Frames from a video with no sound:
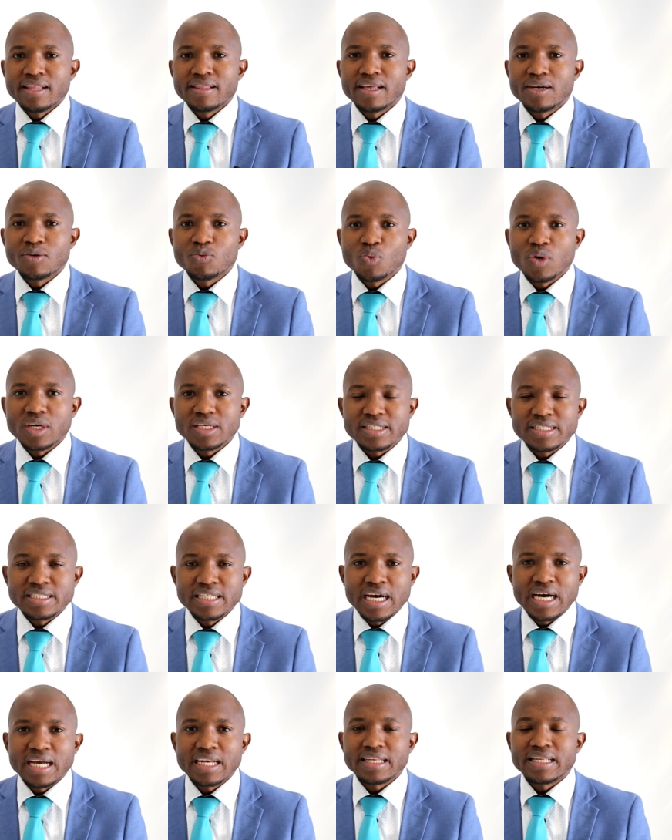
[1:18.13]
that was
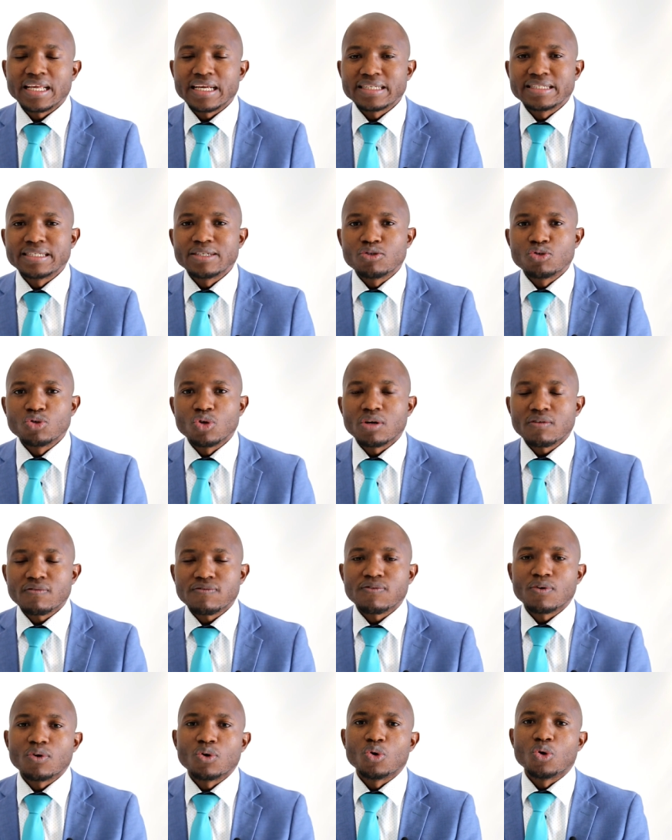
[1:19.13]
done that did not
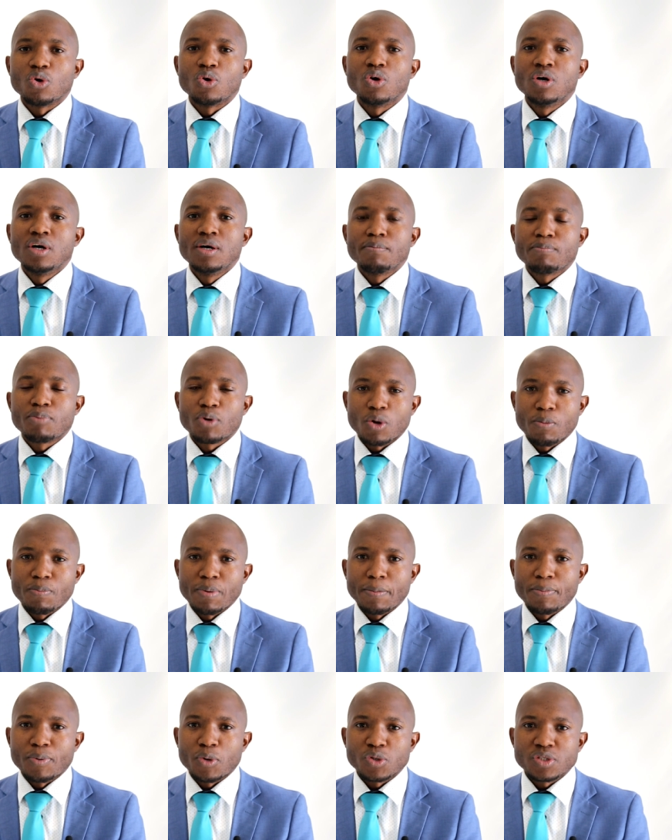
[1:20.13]
follow
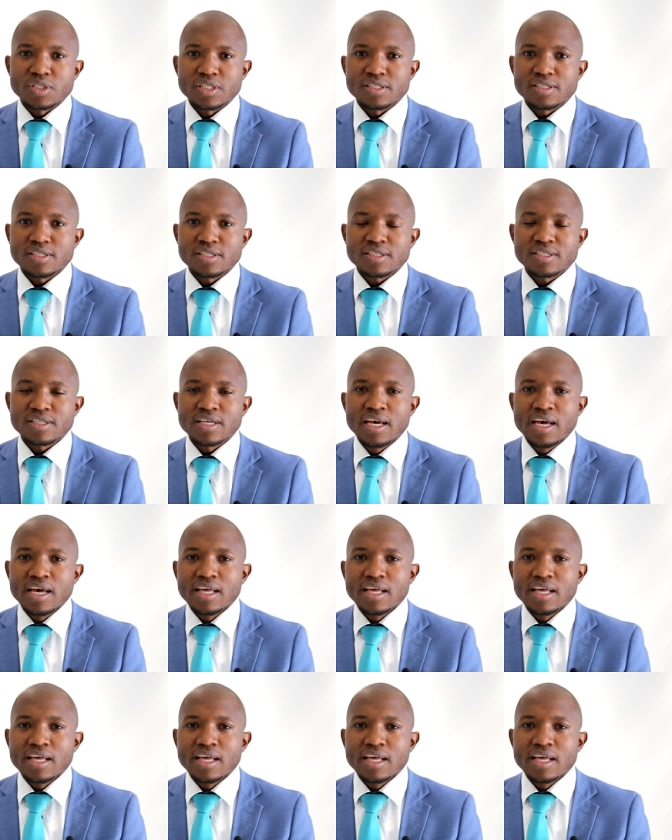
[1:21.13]
proper processes.